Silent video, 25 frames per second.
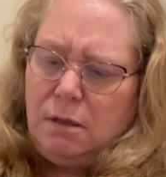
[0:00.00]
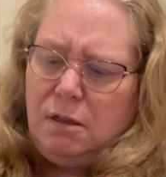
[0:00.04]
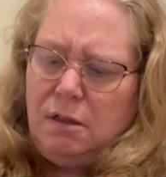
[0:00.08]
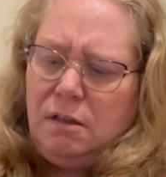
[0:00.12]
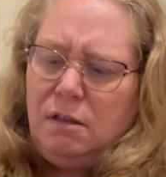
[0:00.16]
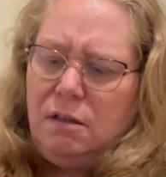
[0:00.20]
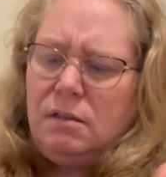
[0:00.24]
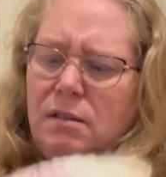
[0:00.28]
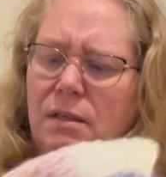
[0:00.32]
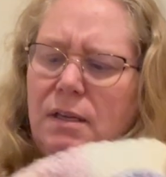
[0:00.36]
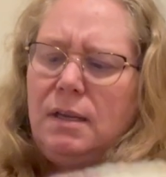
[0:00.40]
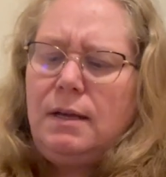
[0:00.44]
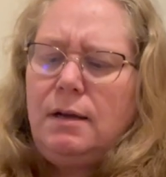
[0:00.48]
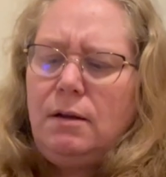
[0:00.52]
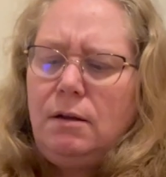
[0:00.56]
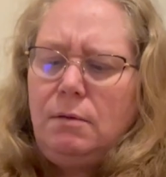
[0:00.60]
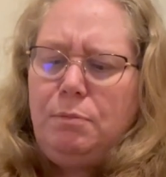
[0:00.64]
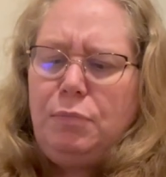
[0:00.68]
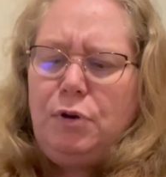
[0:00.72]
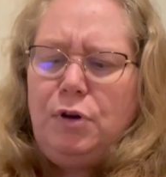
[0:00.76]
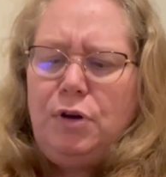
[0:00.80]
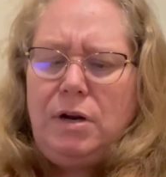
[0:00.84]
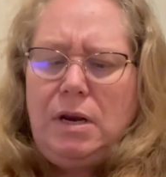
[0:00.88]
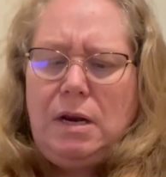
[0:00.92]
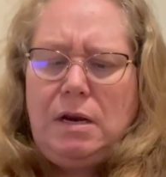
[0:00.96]
Looks like I
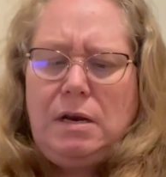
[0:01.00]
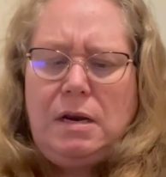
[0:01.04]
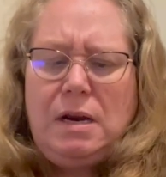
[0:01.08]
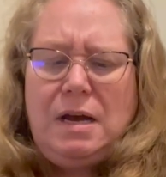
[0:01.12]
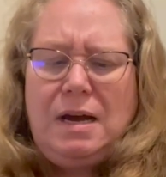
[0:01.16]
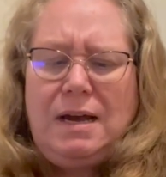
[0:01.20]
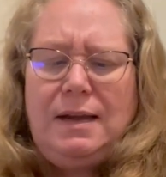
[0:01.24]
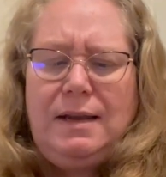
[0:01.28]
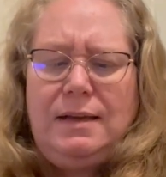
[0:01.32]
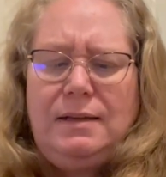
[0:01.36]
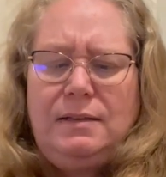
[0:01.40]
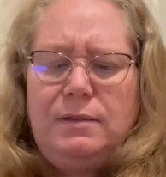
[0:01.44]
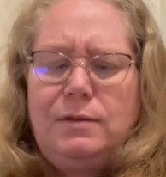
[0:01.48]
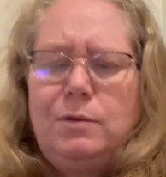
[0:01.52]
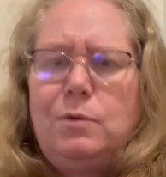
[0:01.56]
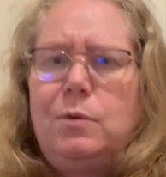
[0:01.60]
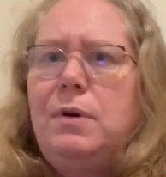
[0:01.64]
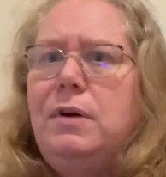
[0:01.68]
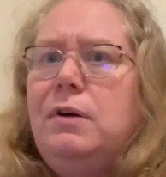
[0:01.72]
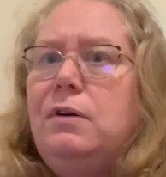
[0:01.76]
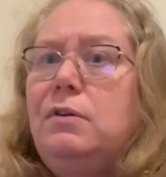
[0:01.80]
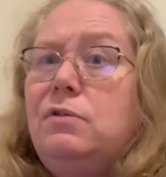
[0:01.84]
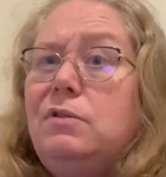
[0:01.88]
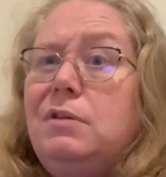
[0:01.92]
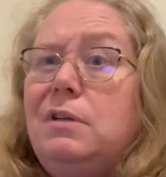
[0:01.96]
put on nine
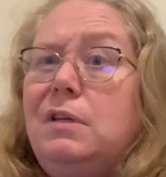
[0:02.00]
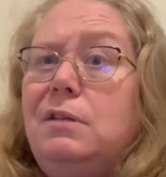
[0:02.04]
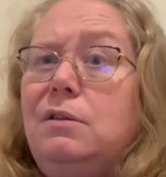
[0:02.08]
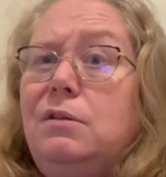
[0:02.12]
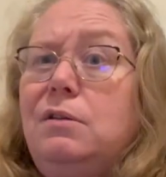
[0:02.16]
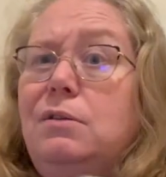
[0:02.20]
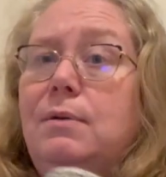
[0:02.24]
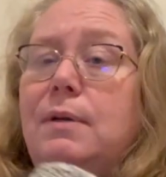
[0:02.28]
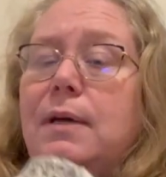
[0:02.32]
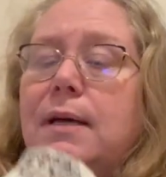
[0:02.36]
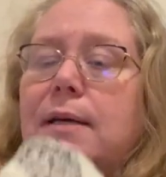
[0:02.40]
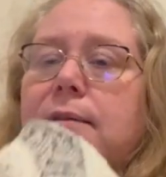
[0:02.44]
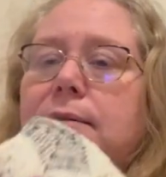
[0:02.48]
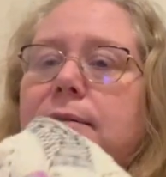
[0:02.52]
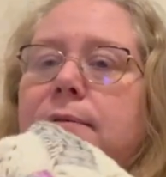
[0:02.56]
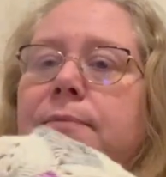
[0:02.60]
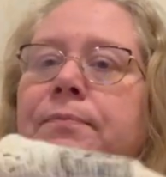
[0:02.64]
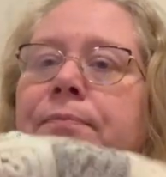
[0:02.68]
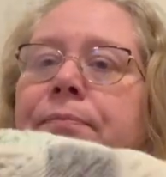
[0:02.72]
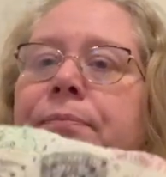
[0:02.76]
squares in two days,